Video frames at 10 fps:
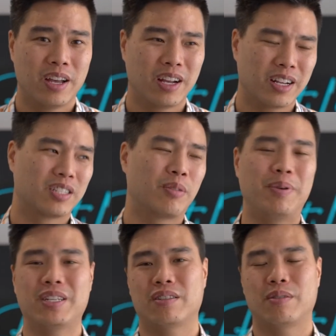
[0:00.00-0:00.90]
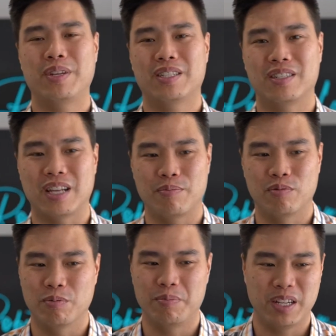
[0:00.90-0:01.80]
And I guess the best example
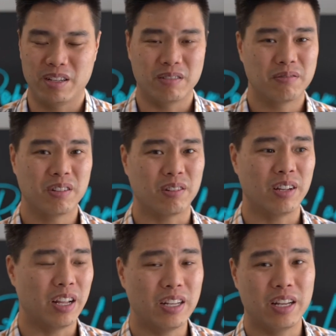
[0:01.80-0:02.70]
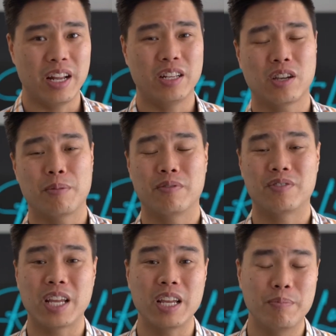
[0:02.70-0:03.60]
would be any type of
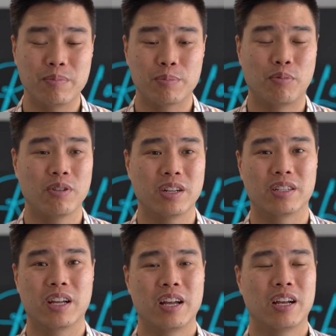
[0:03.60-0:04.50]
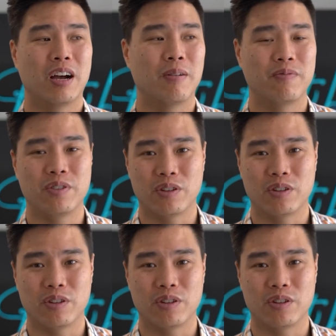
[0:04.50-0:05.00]
team sporting field.